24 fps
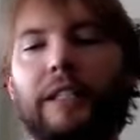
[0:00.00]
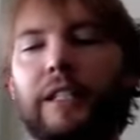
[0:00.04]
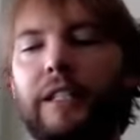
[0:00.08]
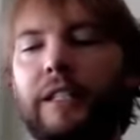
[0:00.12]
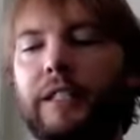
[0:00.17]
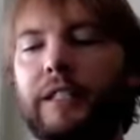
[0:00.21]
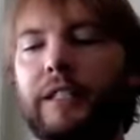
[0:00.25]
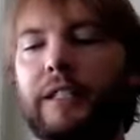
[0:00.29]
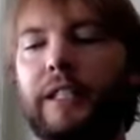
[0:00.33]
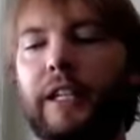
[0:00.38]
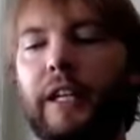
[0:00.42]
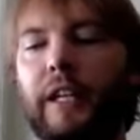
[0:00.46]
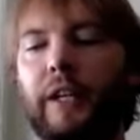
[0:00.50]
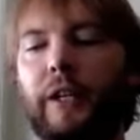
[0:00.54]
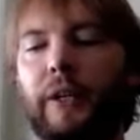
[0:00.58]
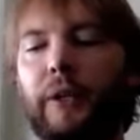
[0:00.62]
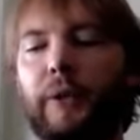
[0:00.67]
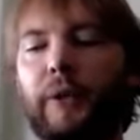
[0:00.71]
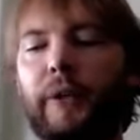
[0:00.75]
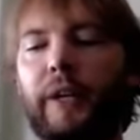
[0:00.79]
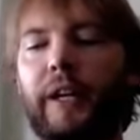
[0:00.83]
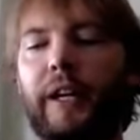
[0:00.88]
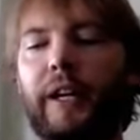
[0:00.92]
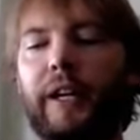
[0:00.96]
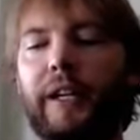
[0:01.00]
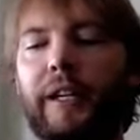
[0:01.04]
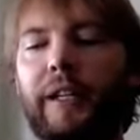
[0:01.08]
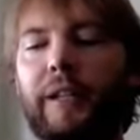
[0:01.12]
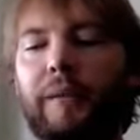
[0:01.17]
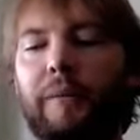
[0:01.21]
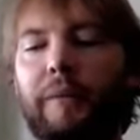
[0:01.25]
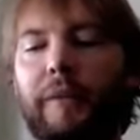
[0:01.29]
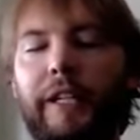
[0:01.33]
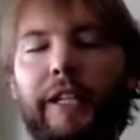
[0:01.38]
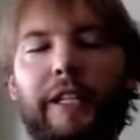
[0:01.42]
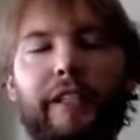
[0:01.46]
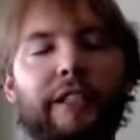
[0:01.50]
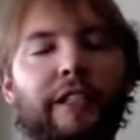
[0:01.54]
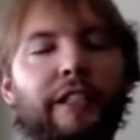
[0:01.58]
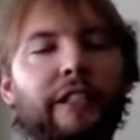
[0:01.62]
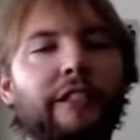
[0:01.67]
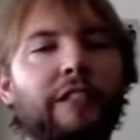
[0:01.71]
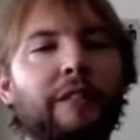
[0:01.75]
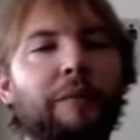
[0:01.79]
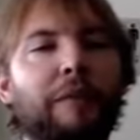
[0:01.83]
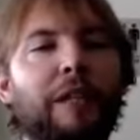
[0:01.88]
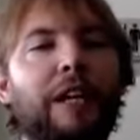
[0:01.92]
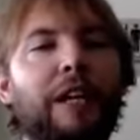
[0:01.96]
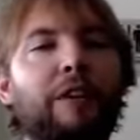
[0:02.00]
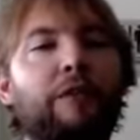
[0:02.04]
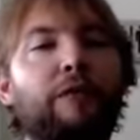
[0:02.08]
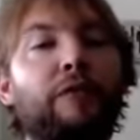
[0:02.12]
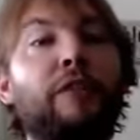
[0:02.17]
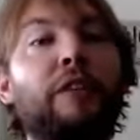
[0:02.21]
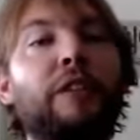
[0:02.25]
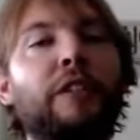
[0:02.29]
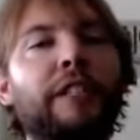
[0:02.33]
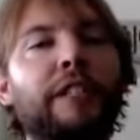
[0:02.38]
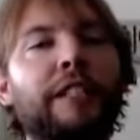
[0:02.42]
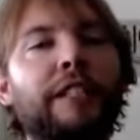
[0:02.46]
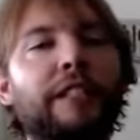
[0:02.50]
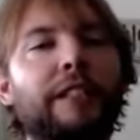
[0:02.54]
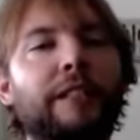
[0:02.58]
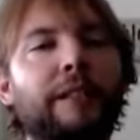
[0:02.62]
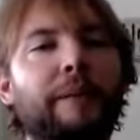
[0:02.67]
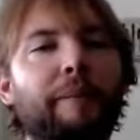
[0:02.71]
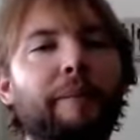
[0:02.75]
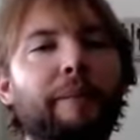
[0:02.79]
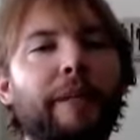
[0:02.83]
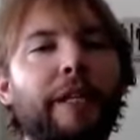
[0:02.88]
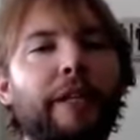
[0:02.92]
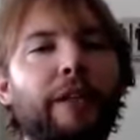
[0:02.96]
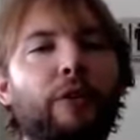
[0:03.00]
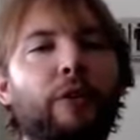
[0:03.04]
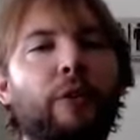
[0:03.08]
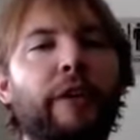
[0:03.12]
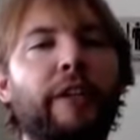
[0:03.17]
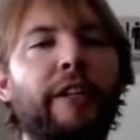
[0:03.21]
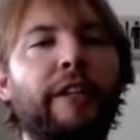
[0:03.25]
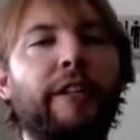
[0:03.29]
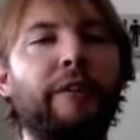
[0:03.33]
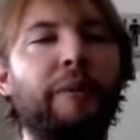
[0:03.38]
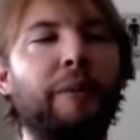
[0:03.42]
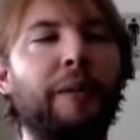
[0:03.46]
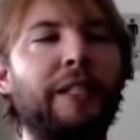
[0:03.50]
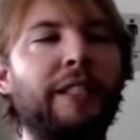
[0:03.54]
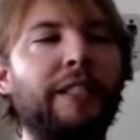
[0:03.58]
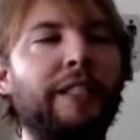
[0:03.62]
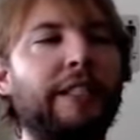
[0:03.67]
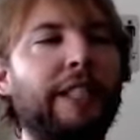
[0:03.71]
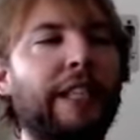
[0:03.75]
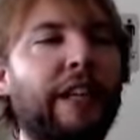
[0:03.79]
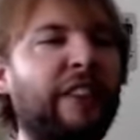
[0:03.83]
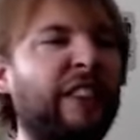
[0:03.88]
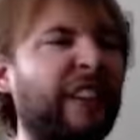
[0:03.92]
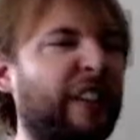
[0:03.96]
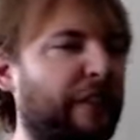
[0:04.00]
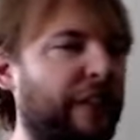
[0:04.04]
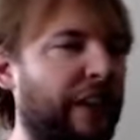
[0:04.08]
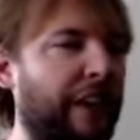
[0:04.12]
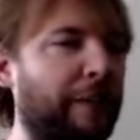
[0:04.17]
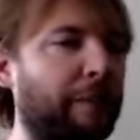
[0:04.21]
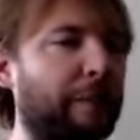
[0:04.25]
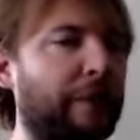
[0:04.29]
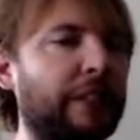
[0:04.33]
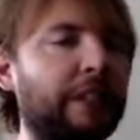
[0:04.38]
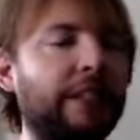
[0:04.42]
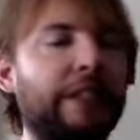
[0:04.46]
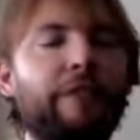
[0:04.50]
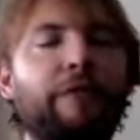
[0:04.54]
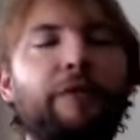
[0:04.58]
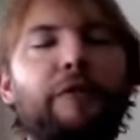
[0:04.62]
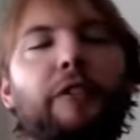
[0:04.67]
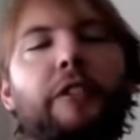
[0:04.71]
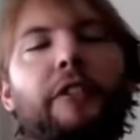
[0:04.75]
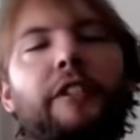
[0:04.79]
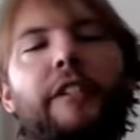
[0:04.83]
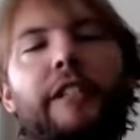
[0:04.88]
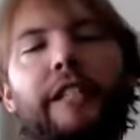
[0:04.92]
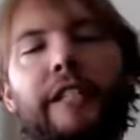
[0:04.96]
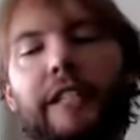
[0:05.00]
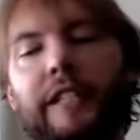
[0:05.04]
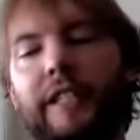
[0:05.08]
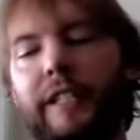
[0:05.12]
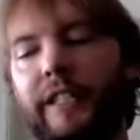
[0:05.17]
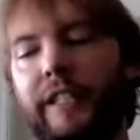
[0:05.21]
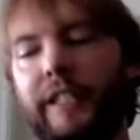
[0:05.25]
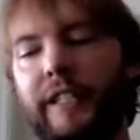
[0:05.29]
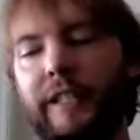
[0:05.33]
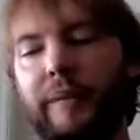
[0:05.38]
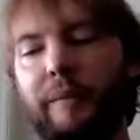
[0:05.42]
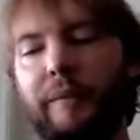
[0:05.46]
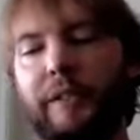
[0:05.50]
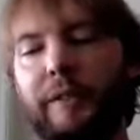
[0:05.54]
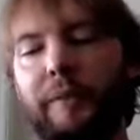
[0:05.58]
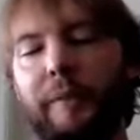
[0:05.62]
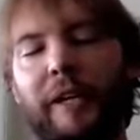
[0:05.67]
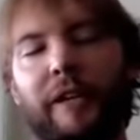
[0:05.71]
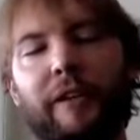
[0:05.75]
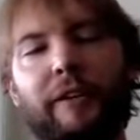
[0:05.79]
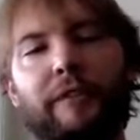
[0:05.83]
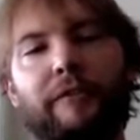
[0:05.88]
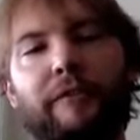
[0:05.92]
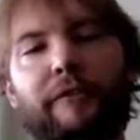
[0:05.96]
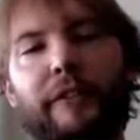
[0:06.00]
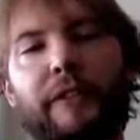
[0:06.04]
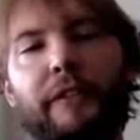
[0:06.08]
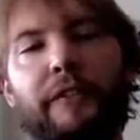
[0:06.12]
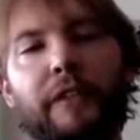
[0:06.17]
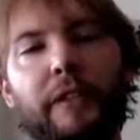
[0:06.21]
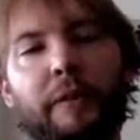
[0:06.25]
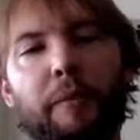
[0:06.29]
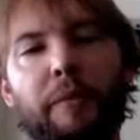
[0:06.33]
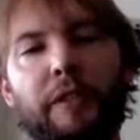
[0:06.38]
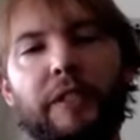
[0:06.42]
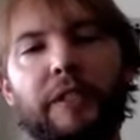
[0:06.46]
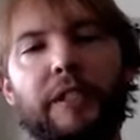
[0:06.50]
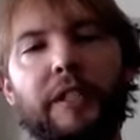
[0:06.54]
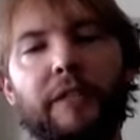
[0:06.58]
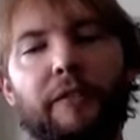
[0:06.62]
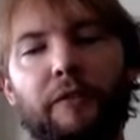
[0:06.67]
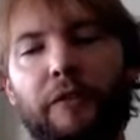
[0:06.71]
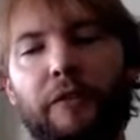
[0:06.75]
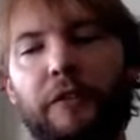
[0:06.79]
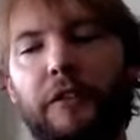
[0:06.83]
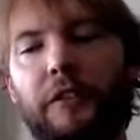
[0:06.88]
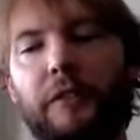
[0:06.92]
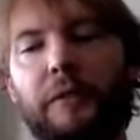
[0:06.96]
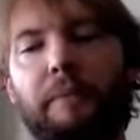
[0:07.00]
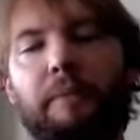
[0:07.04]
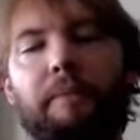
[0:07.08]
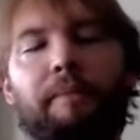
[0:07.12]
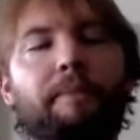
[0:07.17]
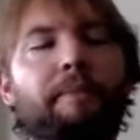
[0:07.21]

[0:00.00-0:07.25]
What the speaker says: So in terms of block fullness, Bitcoin is about 75% full and Ethereum is about 50% full.